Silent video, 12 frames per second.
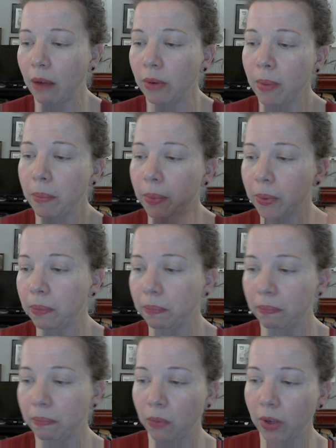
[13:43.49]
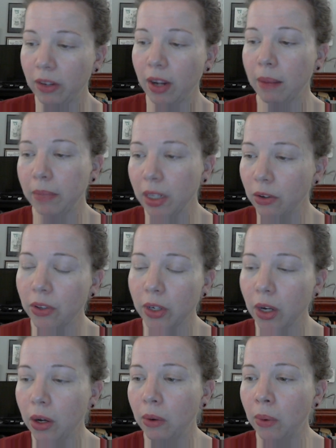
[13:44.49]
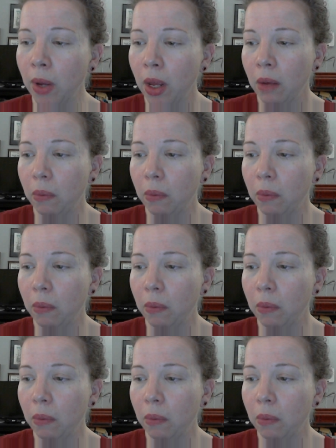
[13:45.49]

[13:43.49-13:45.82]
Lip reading: I remember one time years ago